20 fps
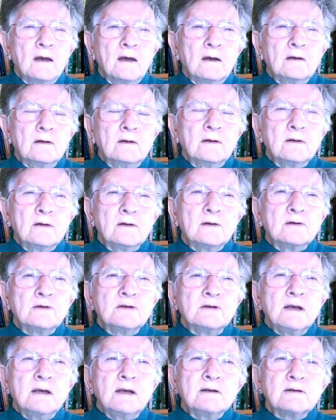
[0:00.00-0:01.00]
And
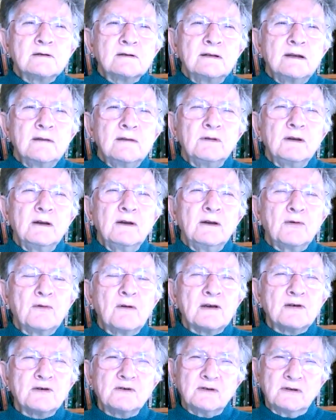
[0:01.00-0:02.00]
she slipped in the
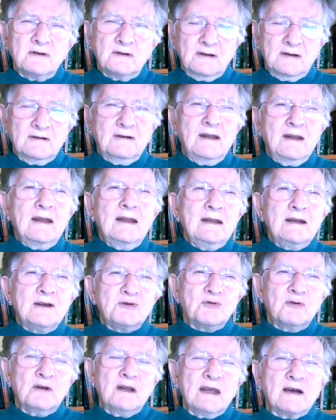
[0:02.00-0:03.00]
question,
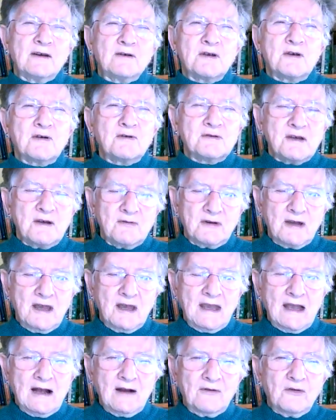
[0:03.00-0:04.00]
literally, I was
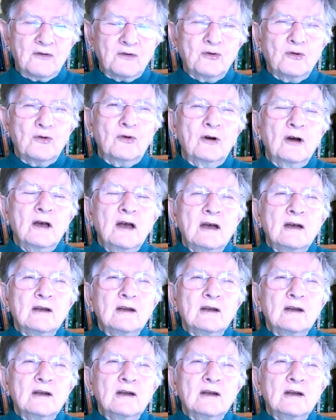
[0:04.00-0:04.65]
going out the door,